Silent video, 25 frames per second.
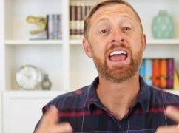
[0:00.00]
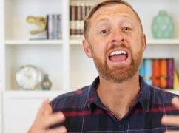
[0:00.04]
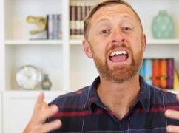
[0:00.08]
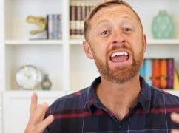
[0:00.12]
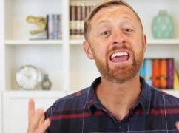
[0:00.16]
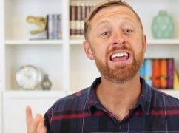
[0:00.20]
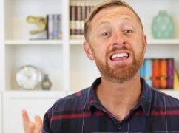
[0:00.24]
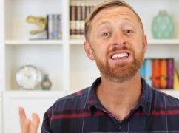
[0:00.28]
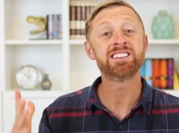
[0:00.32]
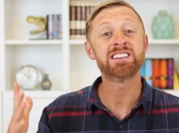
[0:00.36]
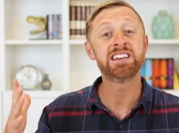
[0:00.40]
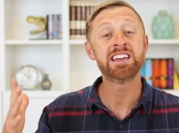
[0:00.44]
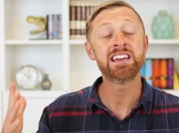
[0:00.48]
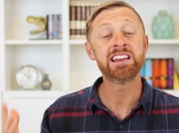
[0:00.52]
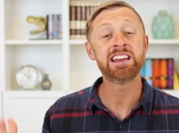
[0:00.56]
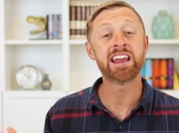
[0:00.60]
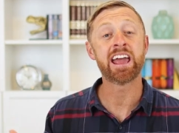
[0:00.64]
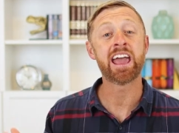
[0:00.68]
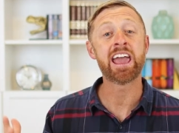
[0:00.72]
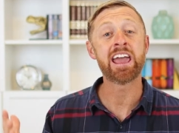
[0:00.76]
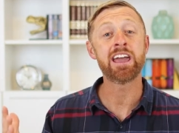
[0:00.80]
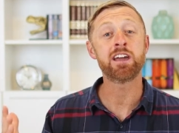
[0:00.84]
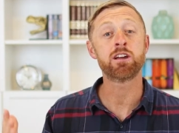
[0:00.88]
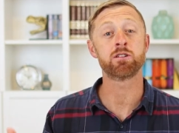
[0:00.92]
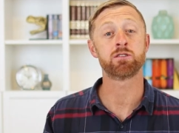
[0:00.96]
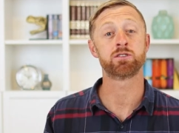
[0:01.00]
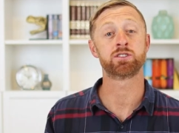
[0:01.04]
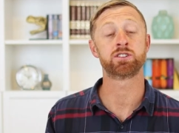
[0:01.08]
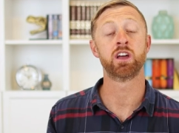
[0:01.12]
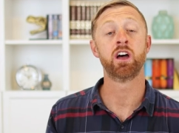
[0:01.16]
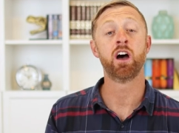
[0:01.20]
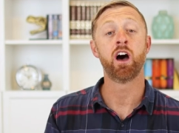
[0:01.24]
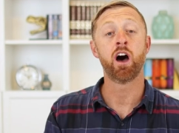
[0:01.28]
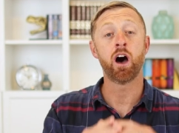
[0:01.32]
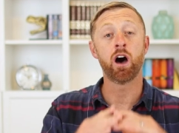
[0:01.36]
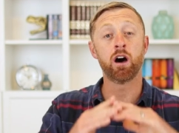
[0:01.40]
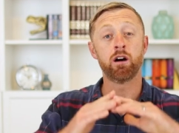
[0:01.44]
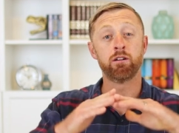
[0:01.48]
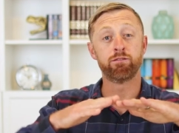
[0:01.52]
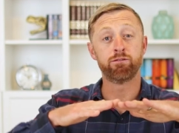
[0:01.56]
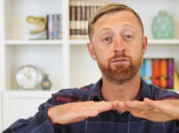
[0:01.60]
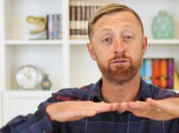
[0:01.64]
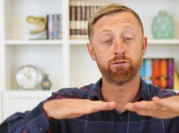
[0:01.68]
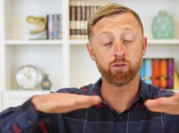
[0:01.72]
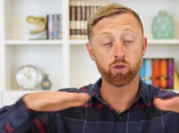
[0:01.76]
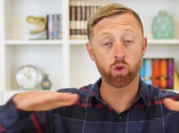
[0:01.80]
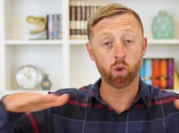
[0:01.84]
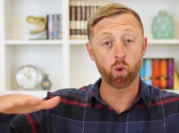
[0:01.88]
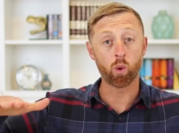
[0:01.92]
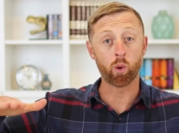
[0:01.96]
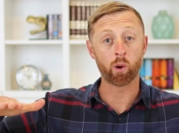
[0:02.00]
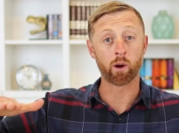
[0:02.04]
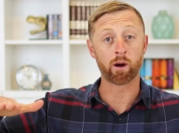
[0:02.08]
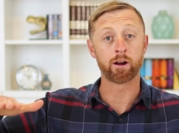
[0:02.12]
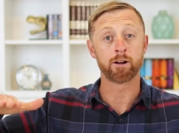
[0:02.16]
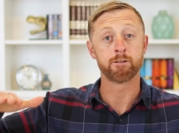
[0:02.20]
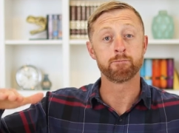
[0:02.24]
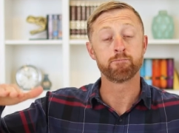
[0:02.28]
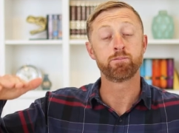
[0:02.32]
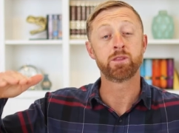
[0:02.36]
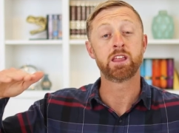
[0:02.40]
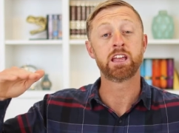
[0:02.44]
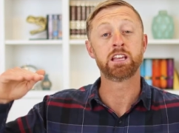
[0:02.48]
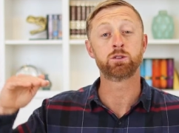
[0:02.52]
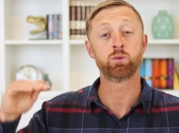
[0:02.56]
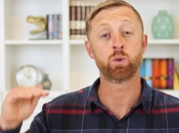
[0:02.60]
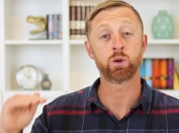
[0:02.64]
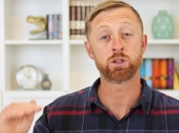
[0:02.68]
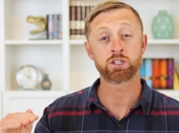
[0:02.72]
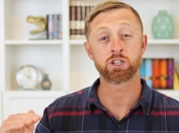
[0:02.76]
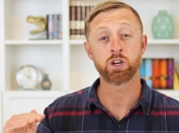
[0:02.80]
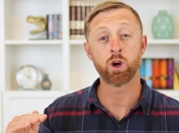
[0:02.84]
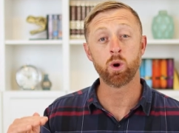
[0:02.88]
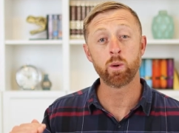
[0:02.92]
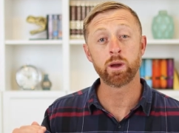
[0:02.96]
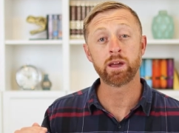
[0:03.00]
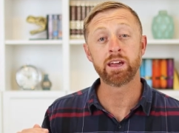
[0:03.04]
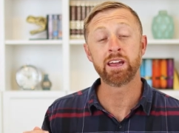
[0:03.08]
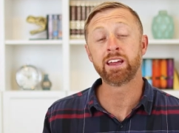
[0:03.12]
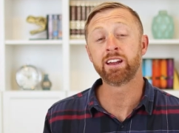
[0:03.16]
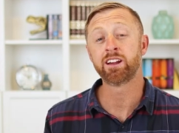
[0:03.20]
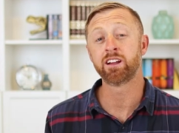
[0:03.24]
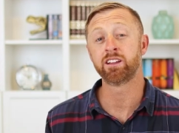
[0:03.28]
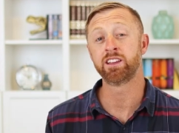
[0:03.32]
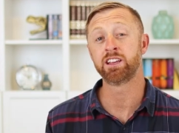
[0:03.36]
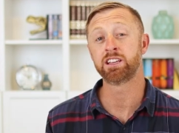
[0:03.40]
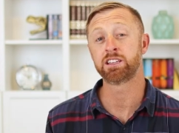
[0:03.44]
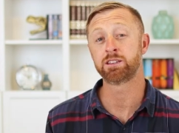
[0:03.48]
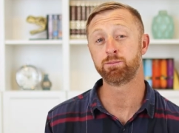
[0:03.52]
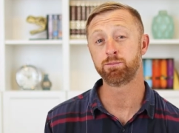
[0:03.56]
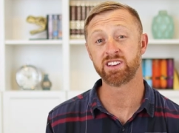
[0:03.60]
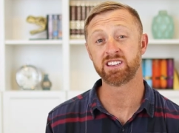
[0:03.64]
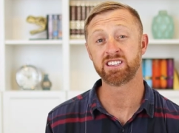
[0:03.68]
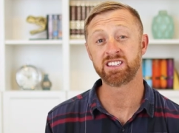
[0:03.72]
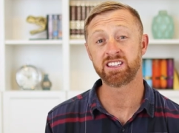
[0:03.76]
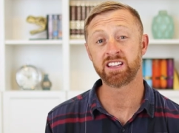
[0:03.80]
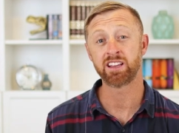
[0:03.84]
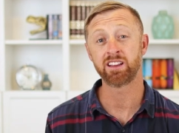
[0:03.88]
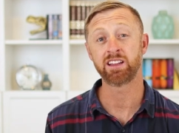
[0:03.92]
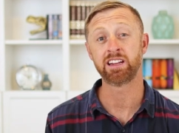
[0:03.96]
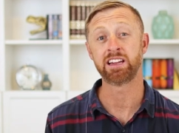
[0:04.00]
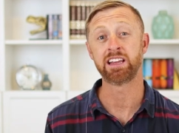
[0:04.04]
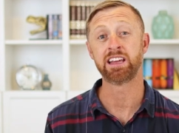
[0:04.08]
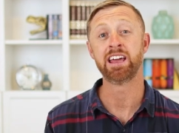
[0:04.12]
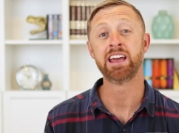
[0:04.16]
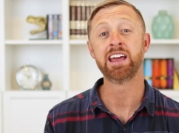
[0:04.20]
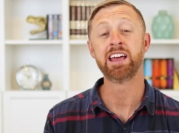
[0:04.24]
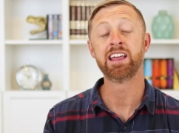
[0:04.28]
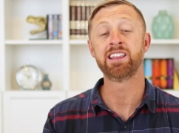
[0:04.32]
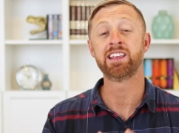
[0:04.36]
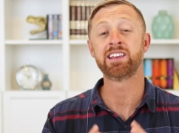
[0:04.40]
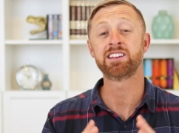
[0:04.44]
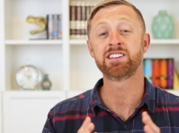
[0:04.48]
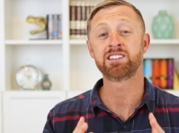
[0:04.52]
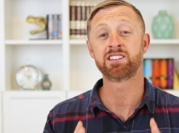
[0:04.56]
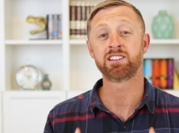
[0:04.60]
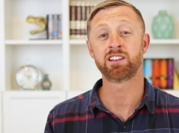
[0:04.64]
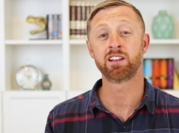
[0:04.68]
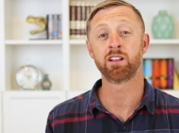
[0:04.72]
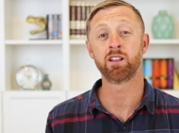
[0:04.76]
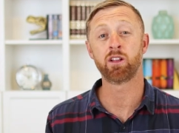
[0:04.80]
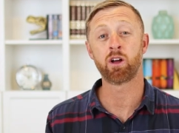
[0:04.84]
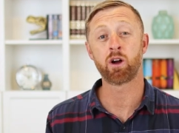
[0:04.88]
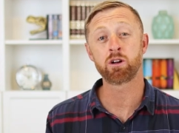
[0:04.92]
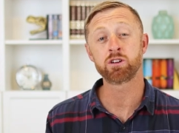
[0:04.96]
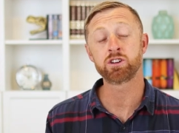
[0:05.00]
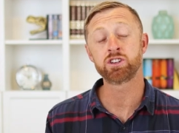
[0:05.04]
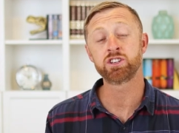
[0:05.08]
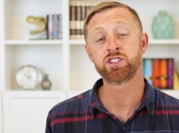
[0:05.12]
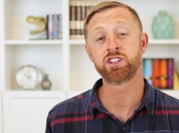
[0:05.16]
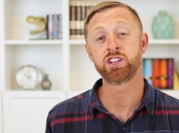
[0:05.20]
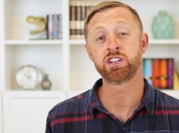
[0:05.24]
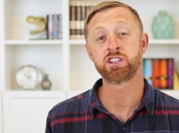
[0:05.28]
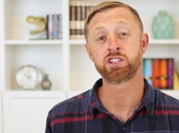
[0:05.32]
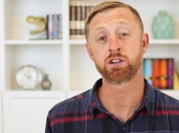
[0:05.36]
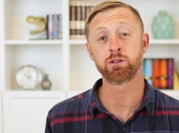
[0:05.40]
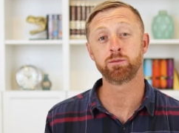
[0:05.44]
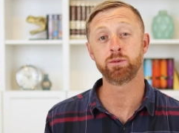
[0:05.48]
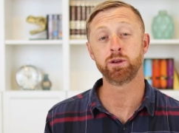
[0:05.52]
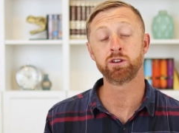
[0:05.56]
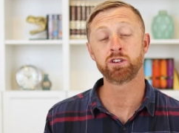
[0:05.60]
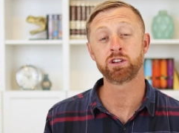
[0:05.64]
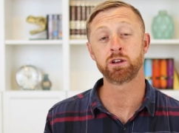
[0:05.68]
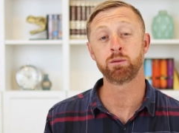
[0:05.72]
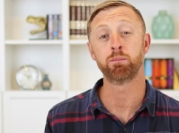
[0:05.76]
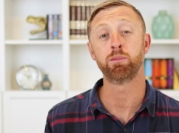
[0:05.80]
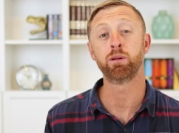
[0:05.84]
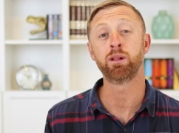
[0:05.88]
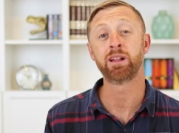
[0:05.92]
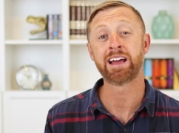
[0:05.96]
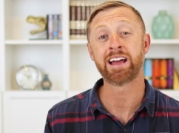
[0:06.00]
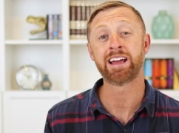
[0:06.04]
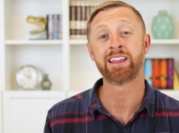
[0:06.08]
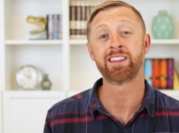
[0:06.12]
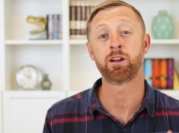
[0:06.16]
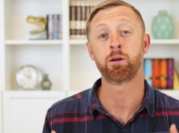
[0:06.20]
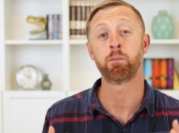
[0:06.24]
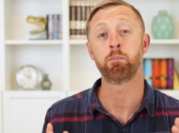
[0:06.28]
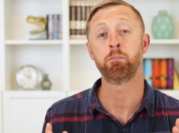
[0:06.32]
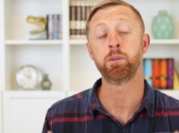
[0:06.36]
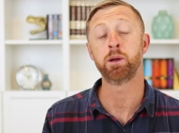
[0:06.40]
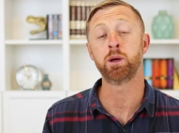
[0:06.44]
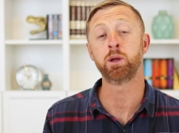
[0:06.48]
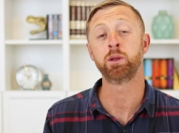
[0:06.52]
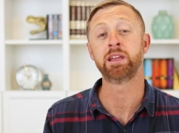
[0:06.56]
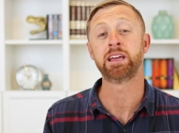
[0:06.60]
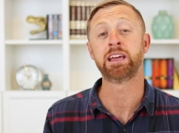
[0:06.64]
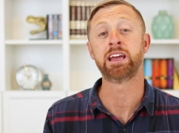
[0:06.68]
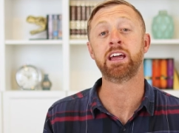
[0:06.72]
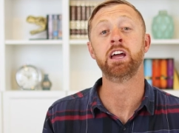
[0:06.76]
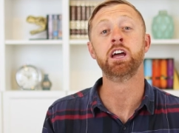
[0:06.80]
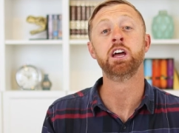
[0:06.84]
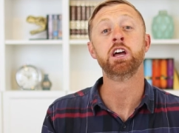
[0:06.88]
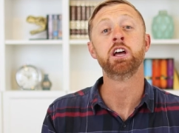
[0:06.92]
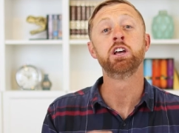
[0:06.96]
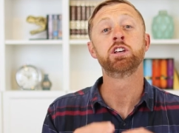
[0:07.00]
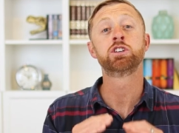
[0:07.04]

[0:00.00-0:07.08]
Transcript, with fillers: eighteen acres of floor is what's going in on this facility. This is the largest distribution plant they're building.